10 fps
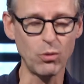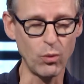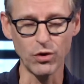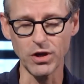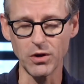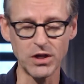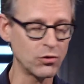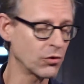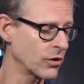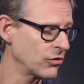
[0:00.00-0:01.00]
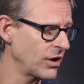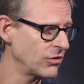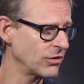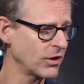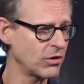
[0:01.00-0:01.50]
working in your
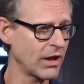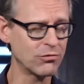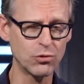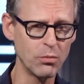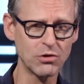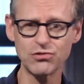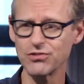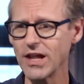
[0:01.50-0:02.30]
organization that have too much